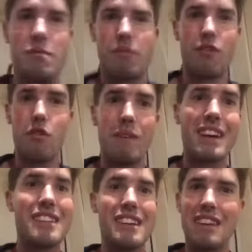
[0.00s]
before making
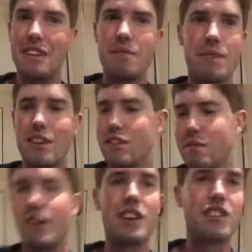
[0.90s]
dinner because I'm
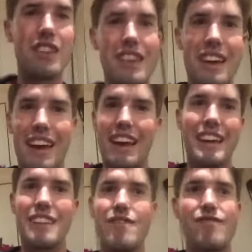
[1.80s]
hungry
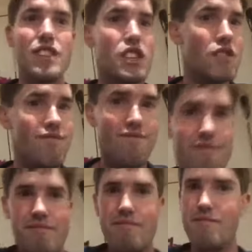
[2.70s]
and
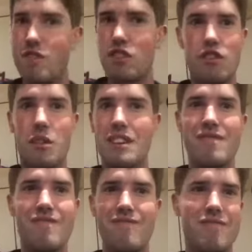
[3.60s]
screw it,
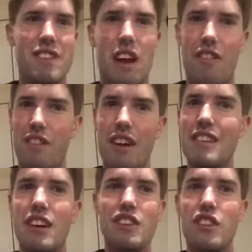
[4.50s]
I feel like
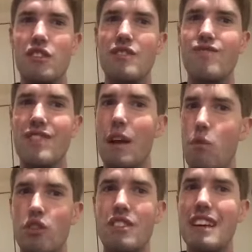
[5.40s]
nachos, and
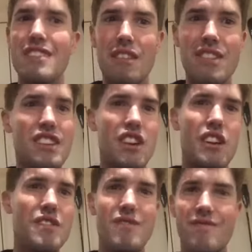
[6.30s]
watching That 70s Show,
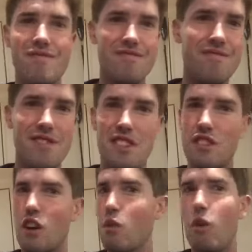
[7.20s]

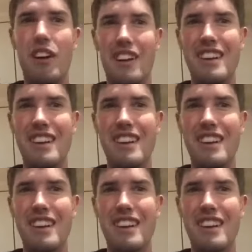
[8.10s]
so what it.